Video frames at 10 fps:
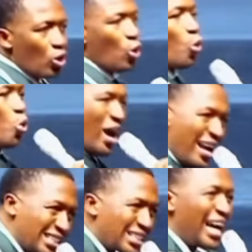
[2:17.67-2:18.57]

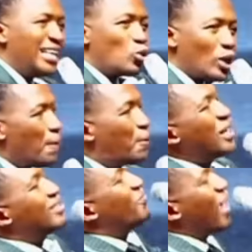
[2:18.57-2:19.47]
Wait, write what,
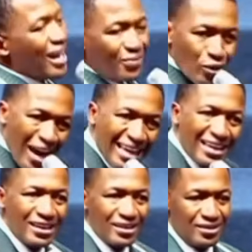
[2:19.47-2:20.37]
breathe fire if you
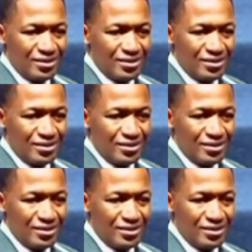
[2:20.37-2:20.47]
like.